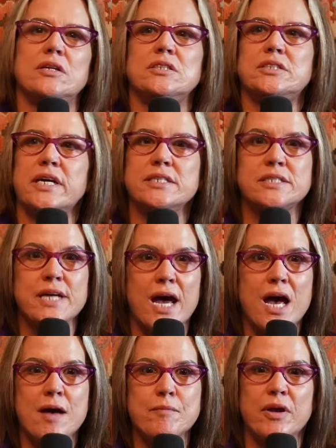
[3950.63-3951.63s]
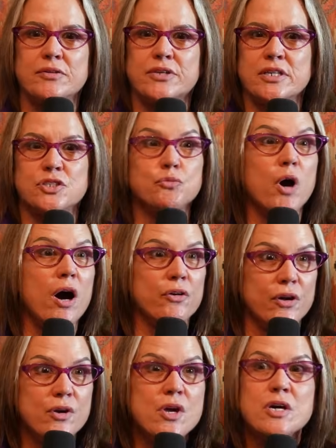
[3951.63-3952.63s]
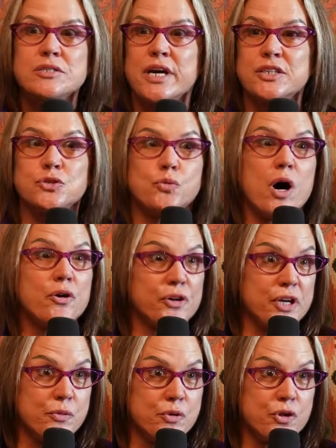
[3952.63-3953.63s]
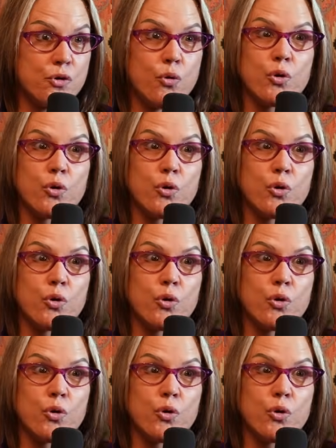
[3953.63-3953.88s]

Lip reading: It takes time. It takes a while. Takes a while to get with a horse.